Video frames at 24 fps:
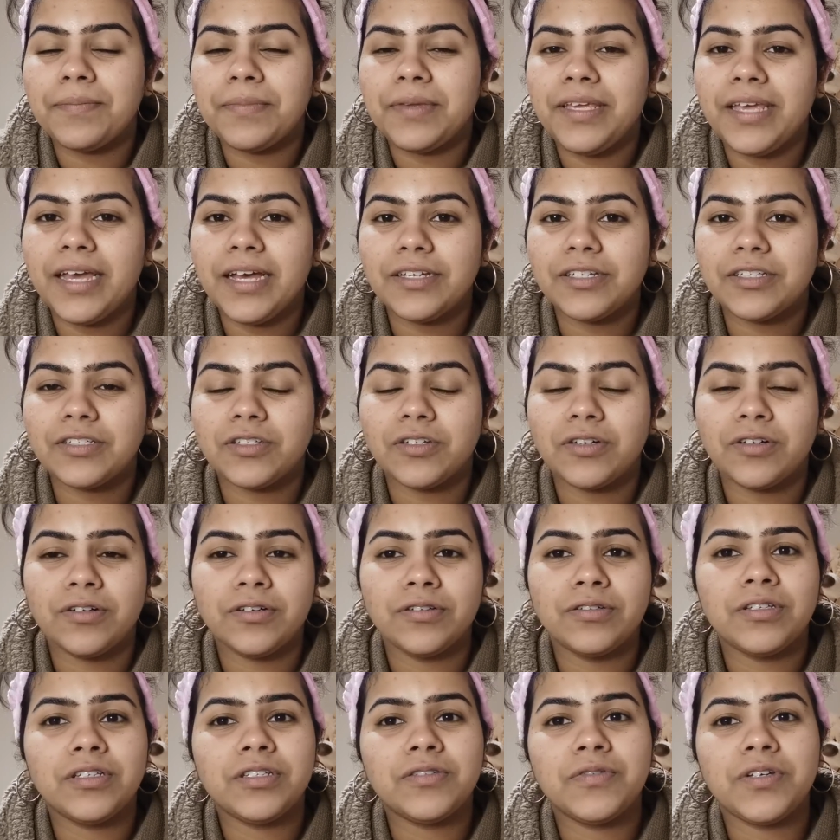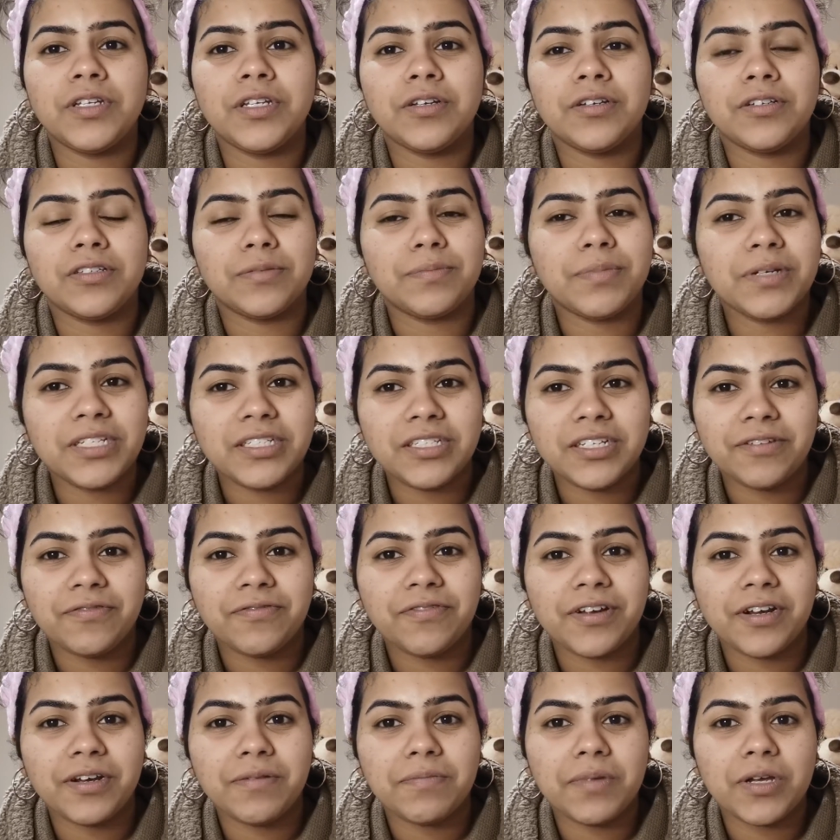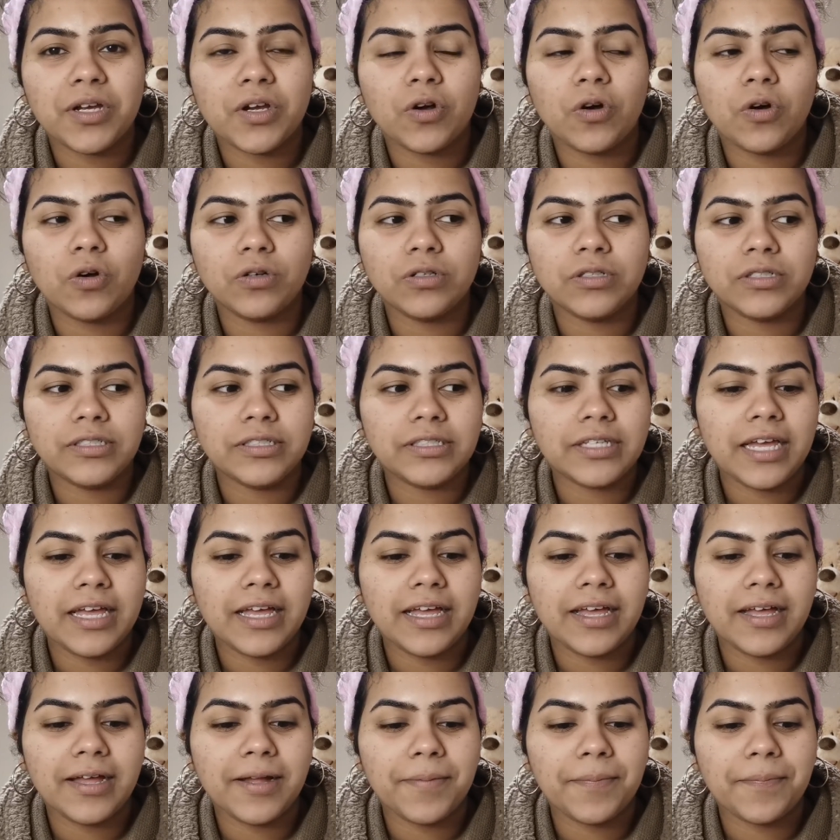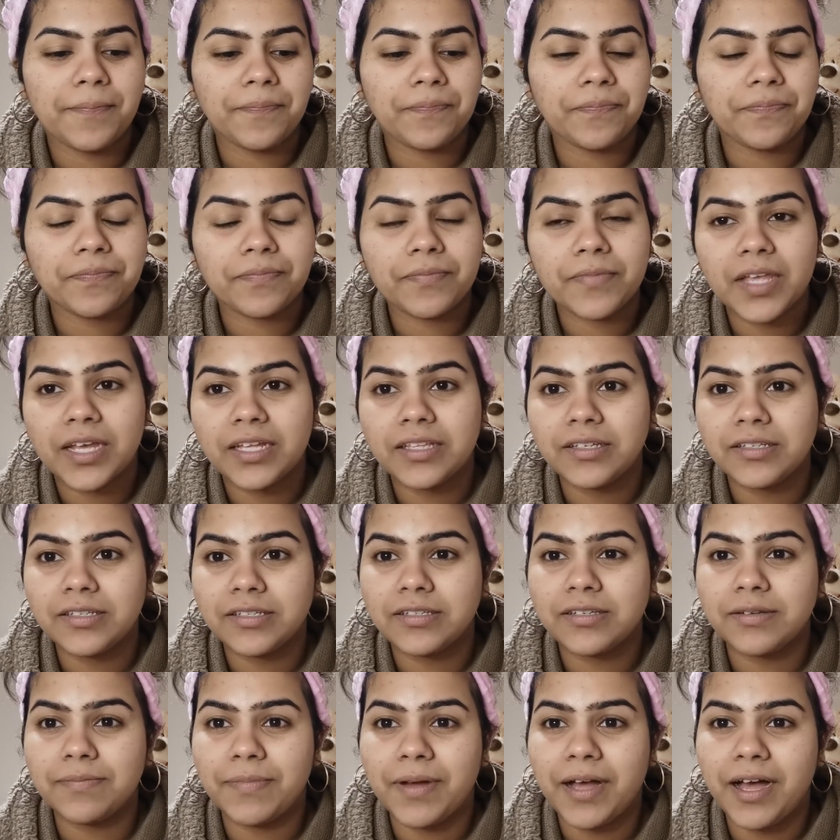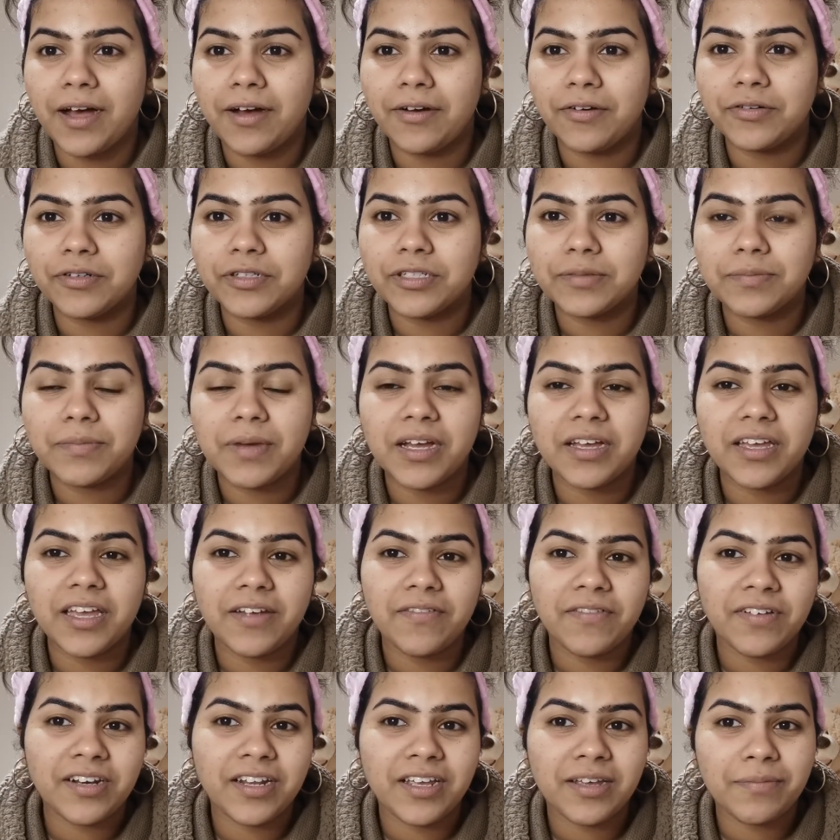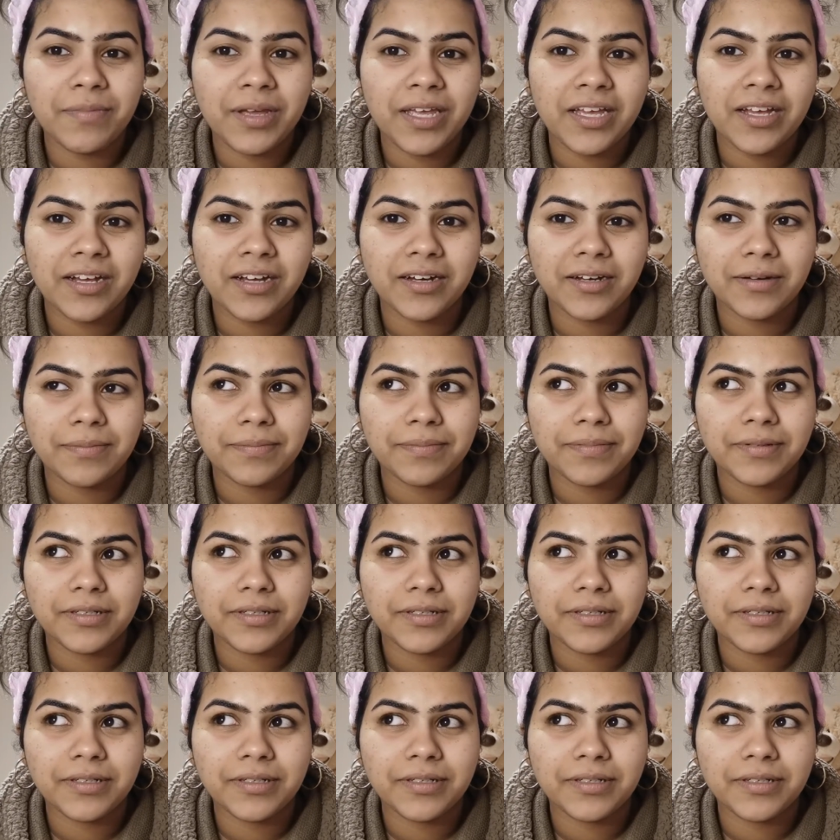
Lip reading: Yeah, so this video is a bit different because this is about my everyday makeup,